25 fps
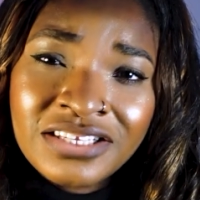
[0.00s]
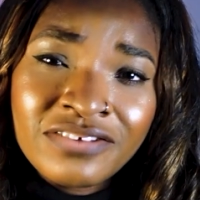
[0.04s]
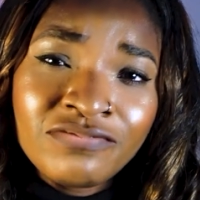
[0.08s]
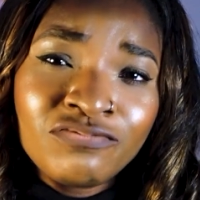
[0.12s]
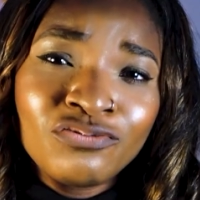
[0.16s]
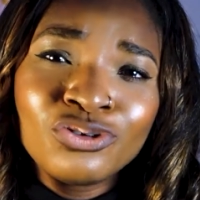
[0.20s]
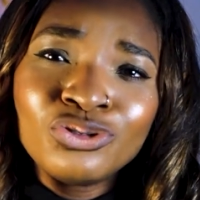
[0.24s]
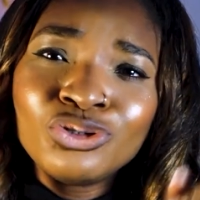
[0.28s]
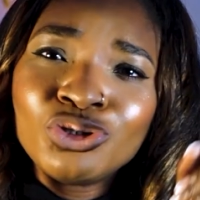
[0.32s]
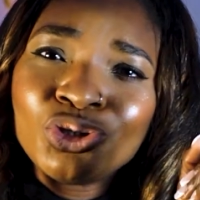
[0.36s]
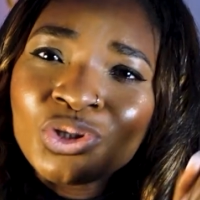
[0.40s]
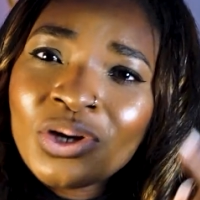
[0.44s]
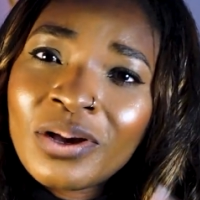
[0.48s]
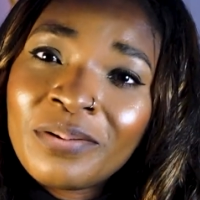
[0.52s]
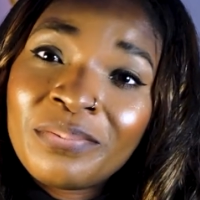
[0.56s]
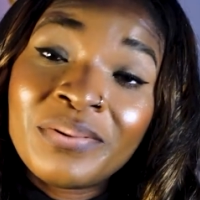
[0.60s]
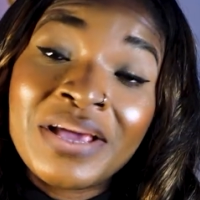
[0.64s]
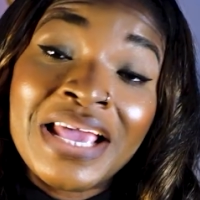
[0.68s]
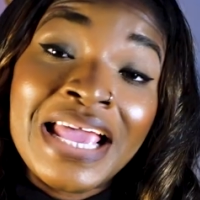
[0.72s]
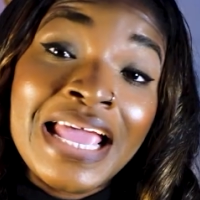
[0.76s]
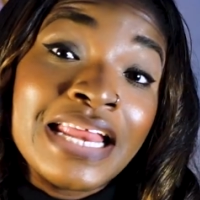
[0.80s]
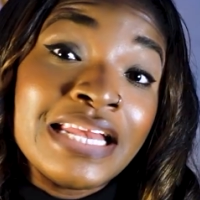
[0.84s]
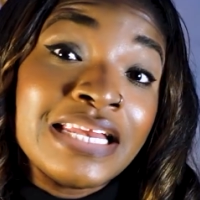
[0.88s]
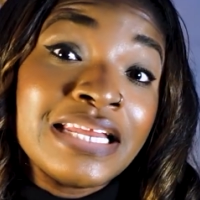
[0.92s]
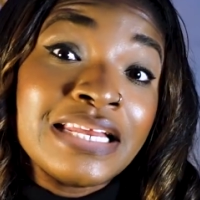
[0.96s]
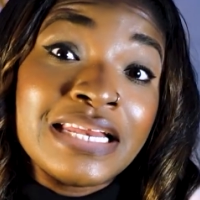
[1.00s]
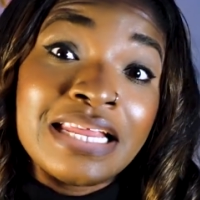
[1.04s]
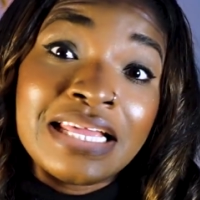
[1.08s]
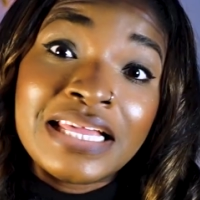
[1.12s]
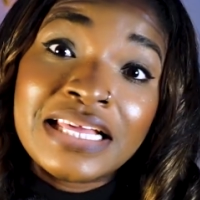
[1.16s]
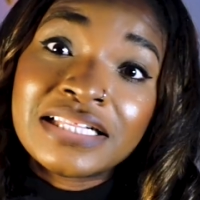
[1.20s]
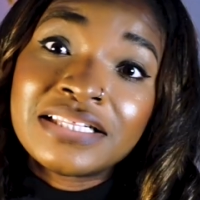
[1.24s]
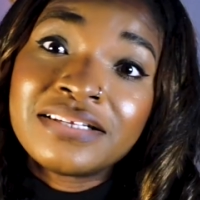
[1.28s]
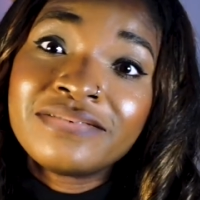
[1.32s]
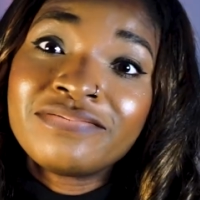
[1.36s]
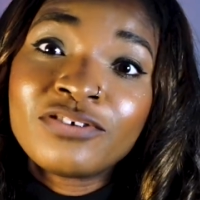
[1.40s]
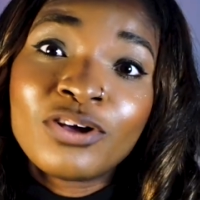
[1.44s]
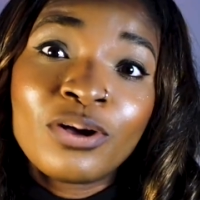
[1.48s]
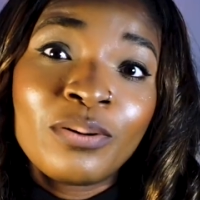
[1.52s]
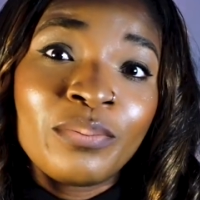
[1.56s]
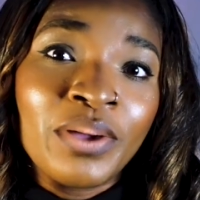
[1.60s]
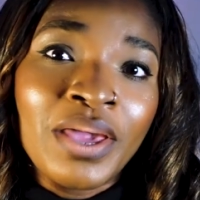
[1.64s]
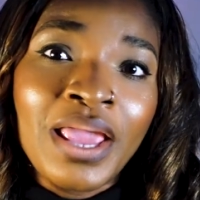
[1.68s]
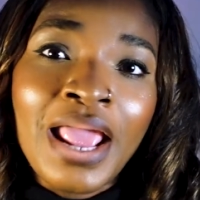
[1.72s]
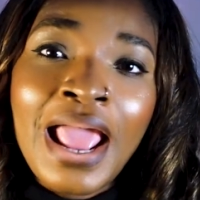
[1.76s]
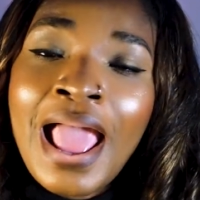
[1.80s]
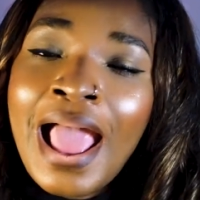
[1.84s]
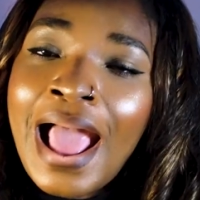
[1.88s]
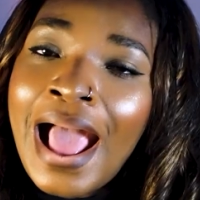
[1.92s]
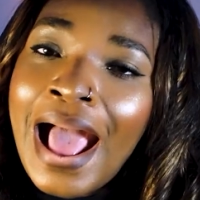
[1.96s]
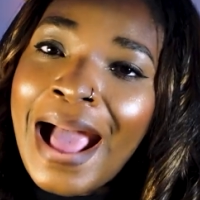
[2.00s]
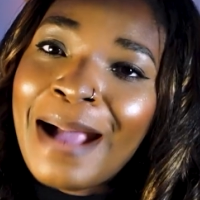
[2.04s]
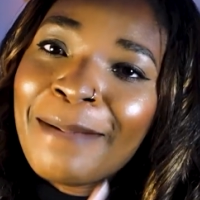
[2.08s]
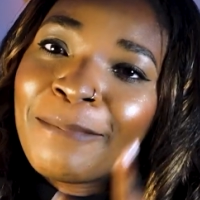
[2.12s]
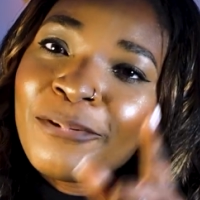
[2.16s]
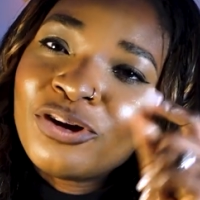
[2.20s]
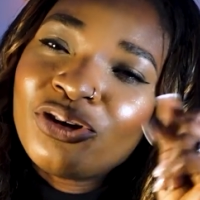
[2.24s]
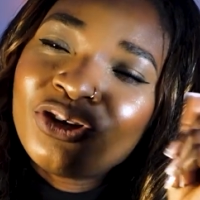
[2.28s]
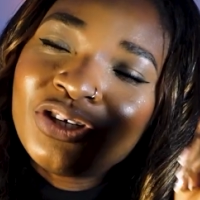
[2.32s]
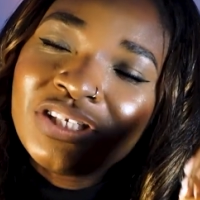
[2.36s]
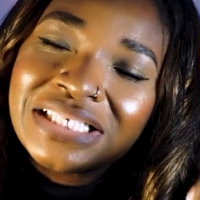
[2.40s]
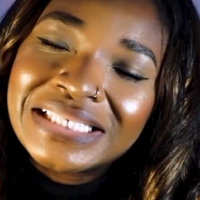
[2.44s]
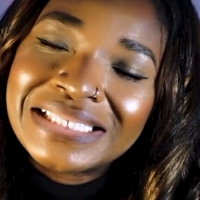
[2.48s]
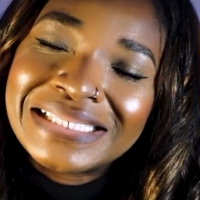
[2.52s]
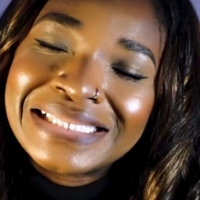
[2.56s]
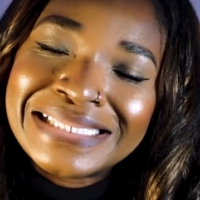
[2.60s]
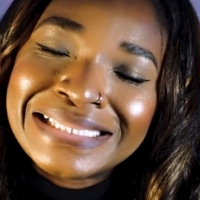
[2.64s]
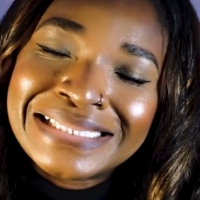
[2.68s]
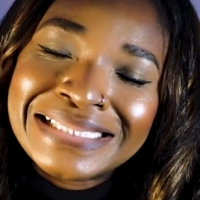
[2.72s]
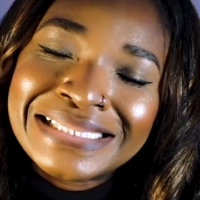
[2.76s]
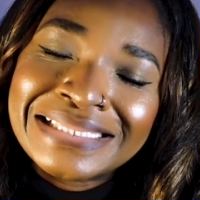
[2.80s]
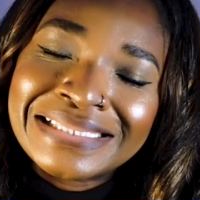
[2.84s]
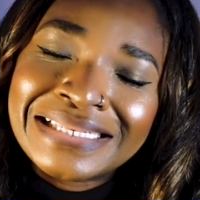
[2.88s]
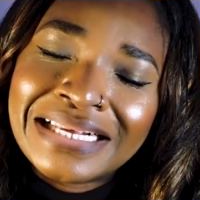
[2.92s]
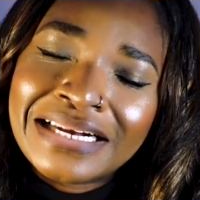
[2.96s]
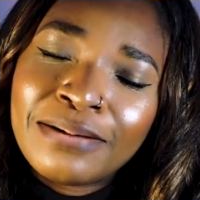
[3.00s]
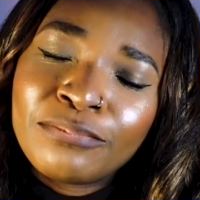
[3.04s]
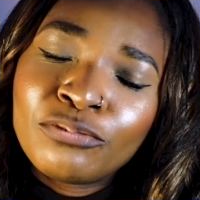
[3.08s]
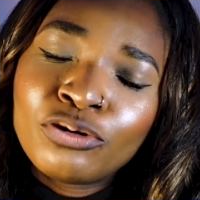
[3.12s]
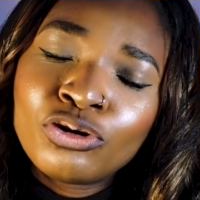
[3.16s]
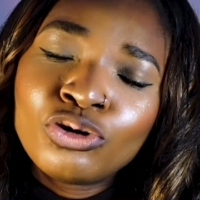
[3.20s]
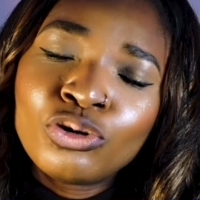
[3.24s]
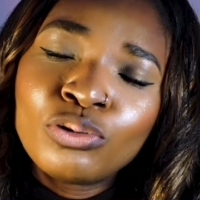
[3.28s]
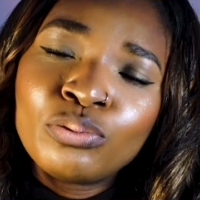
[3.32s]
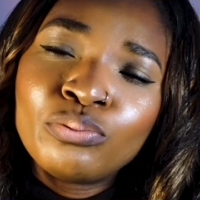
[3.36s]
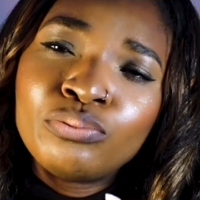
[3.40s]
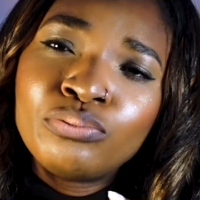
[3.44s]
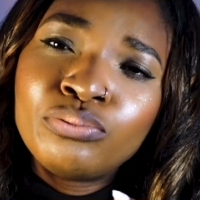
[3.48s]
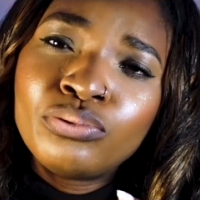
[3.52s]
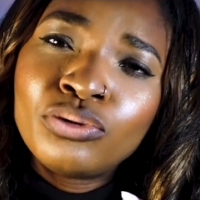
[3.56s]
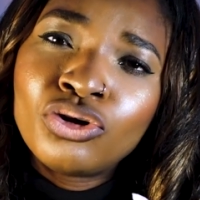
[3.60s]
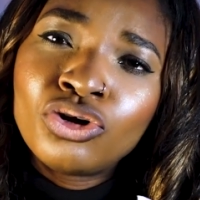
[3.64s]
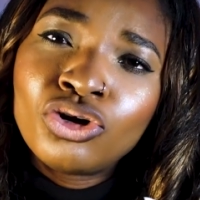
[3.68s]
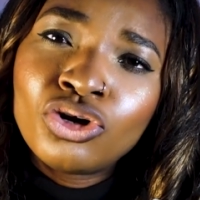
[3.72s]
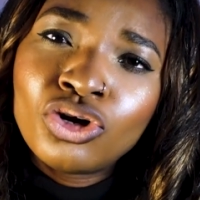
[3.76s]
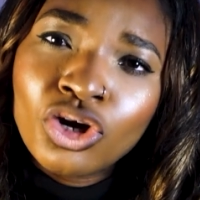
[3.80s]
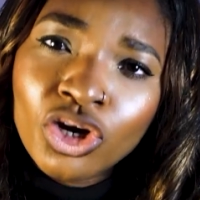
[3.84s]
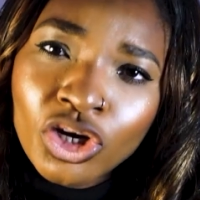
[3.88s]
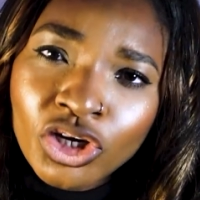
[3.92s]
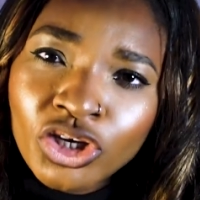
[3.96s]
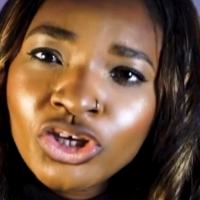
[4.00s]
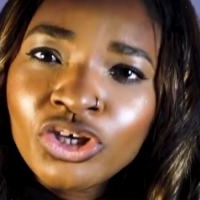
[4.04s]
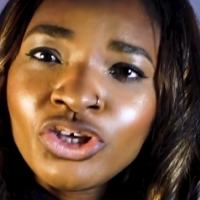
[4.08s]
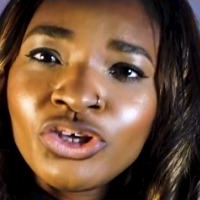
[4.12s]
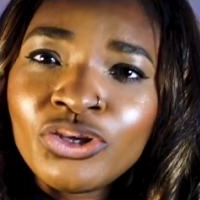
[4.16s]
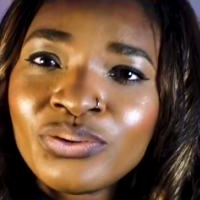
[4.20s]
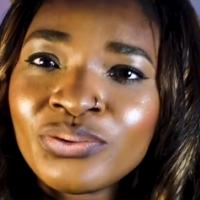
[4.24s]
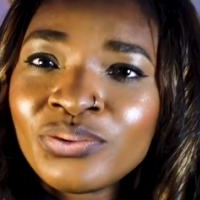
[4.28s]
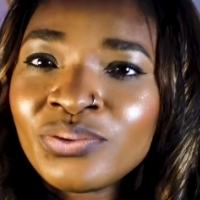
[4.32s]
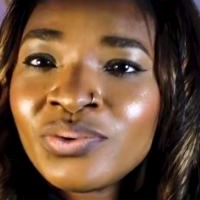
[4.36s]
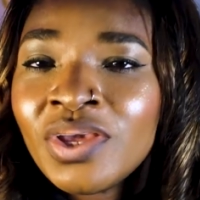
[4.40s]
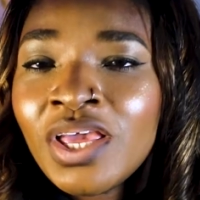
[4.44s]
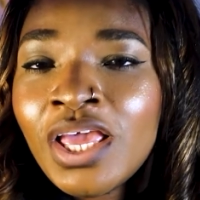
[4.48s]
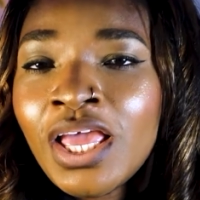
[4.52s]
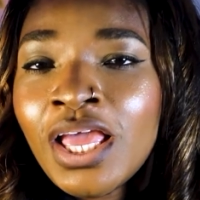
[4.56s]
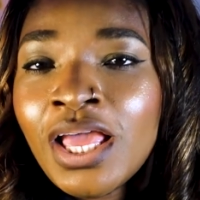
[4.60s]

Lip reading: If you drop any negative comment, I'm going to delete it and I'm going to block you.